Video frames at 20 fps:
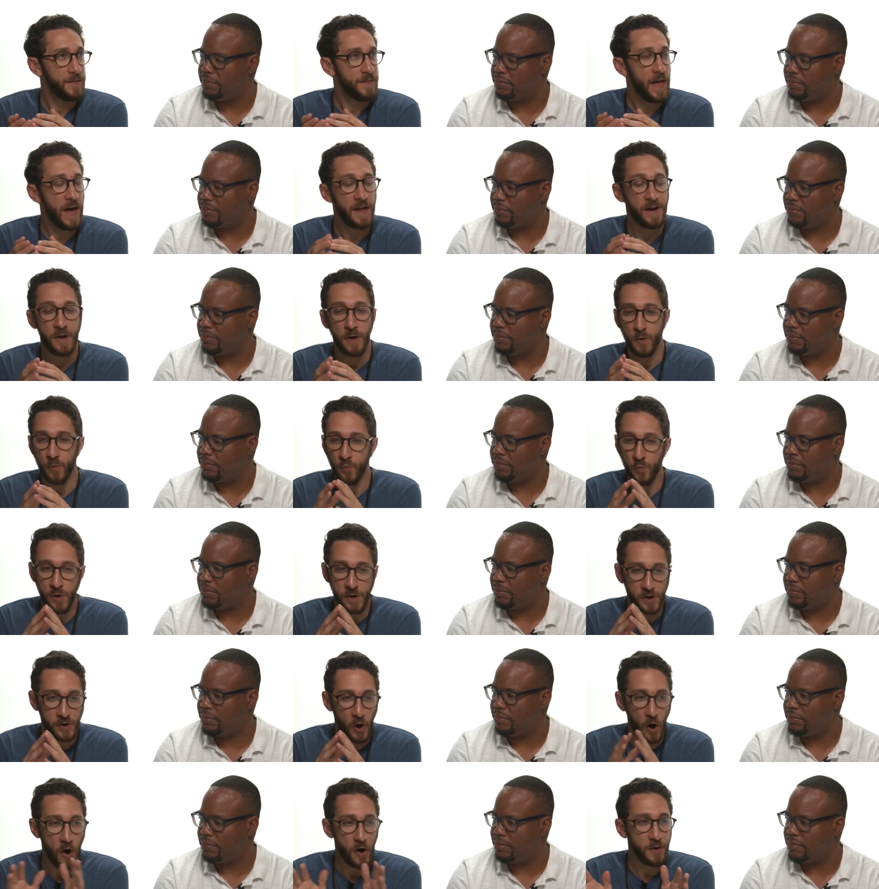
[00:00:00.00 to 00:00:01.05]
Speaker 1: that,
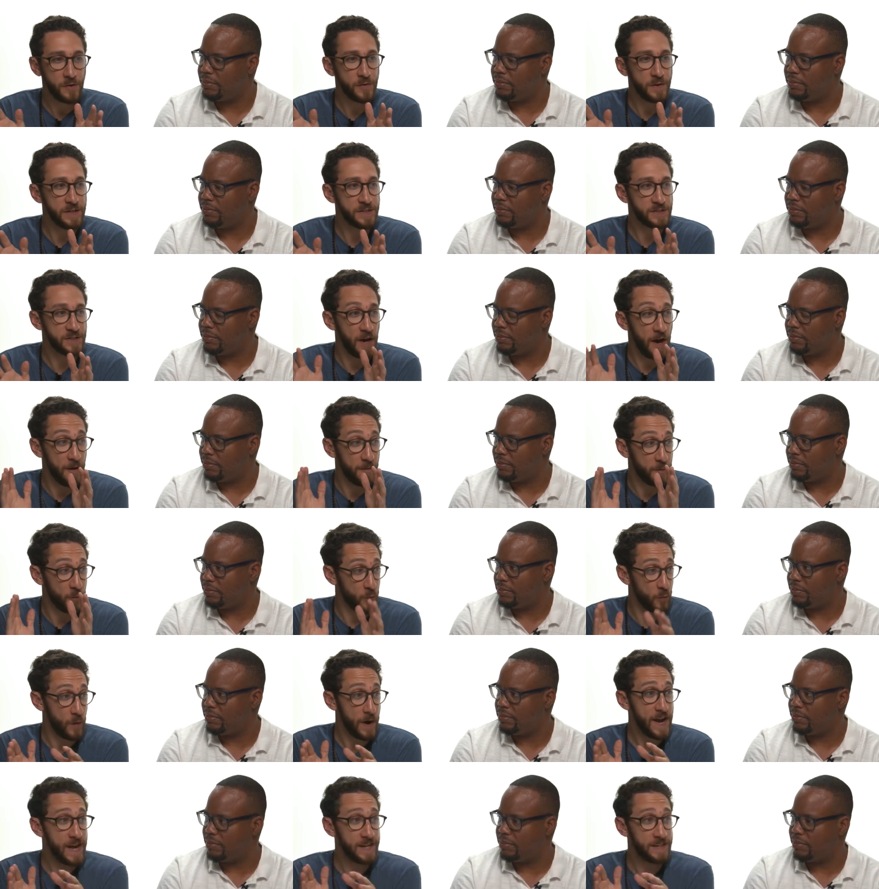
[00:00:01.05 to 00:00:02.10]
regardless of
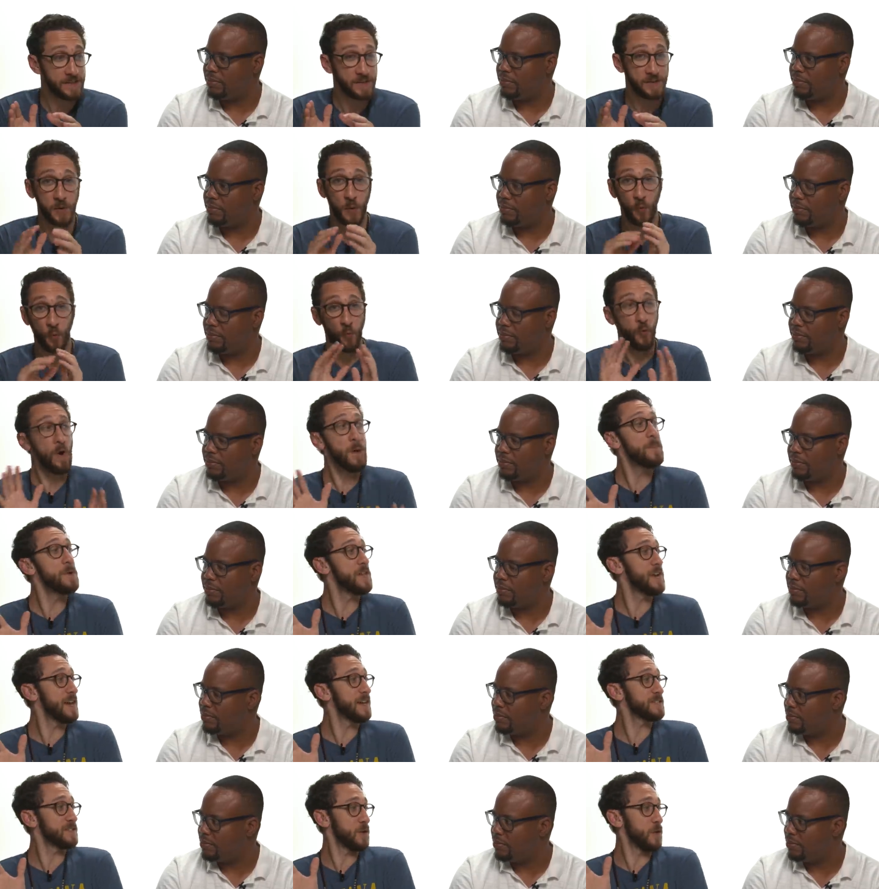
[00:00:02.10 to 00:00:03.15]
race,
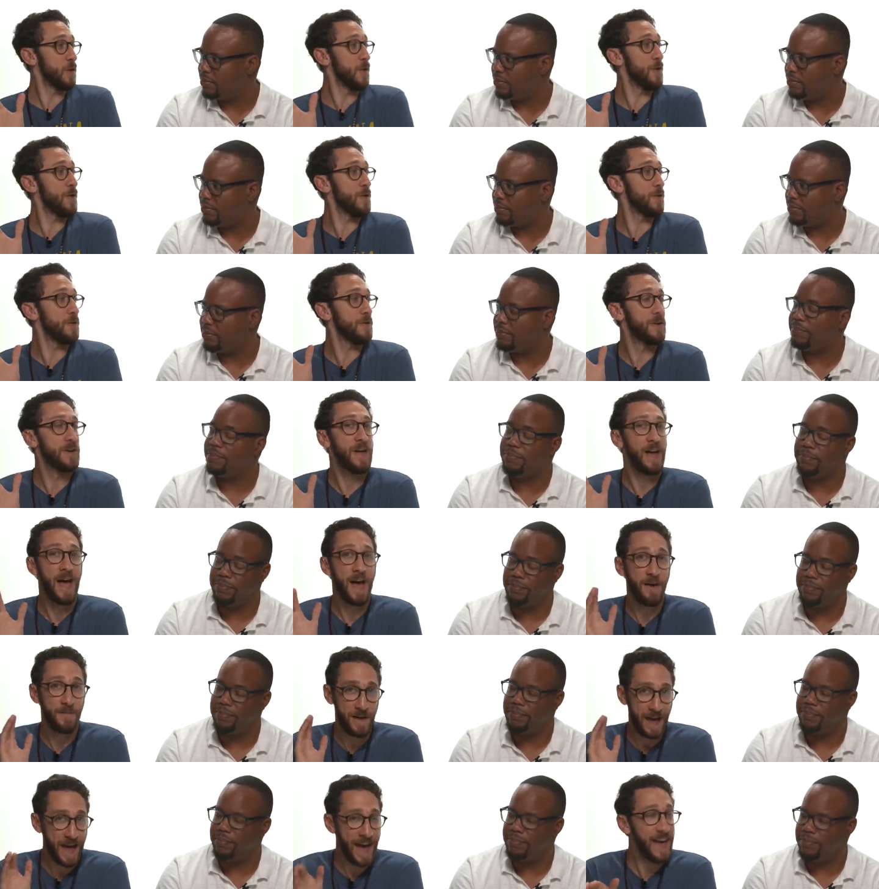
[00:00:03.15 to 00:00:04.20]
women as a whole mm -hmm.
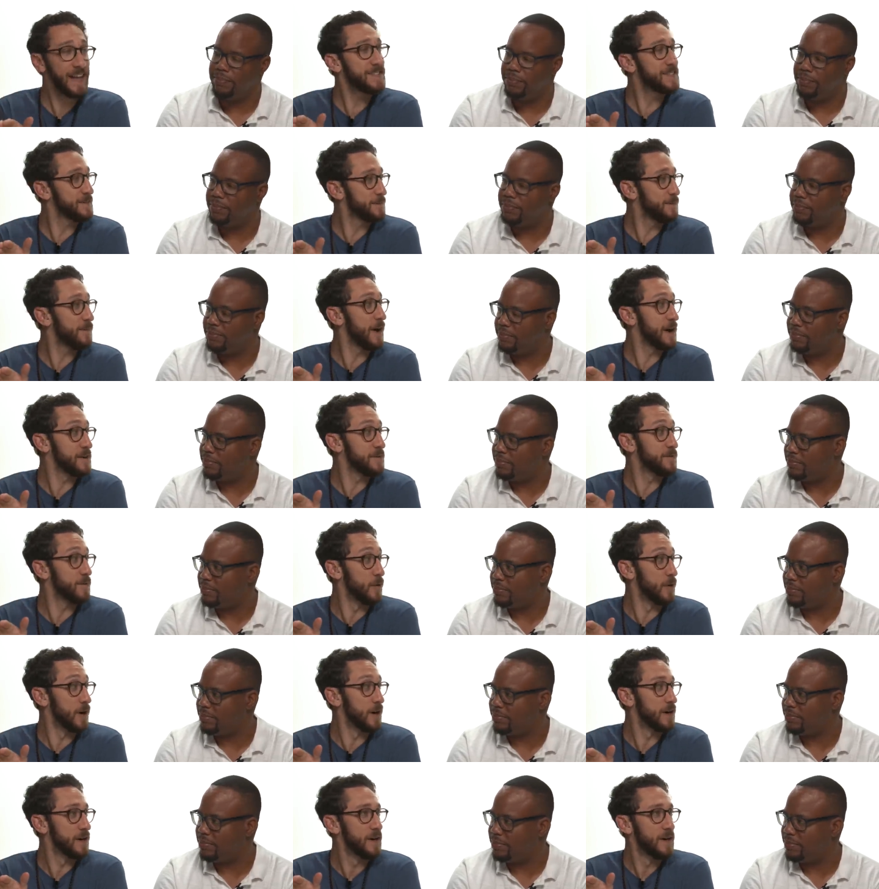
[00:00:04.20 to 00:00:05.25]
have had to fight
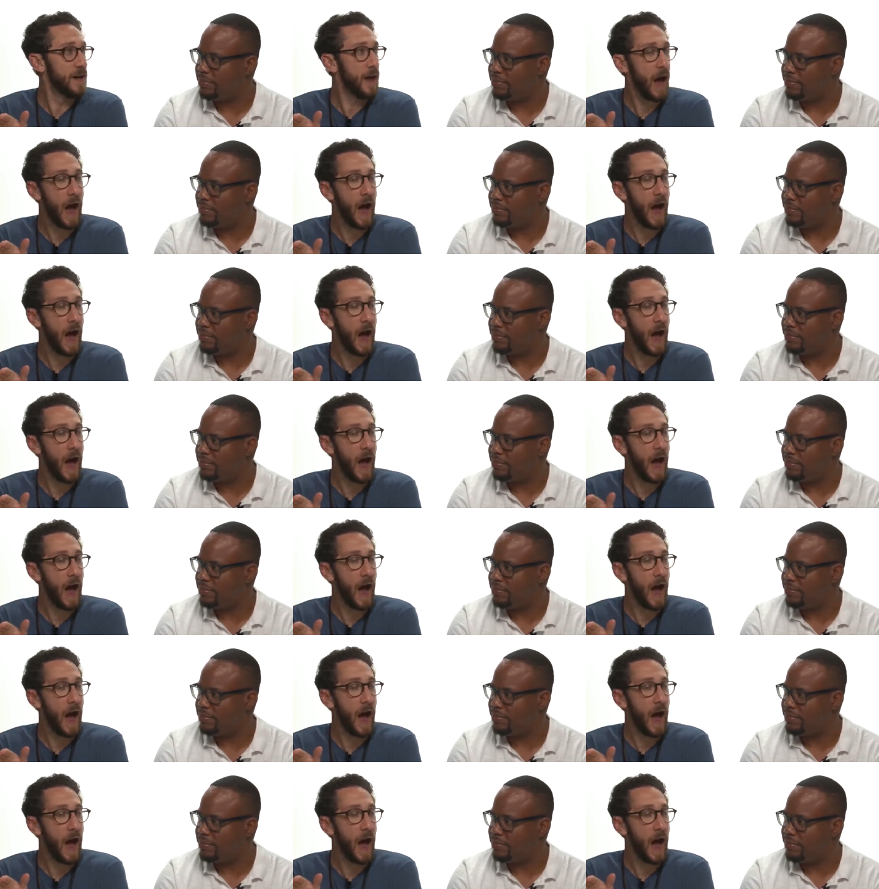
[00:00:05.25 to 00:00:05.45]
for.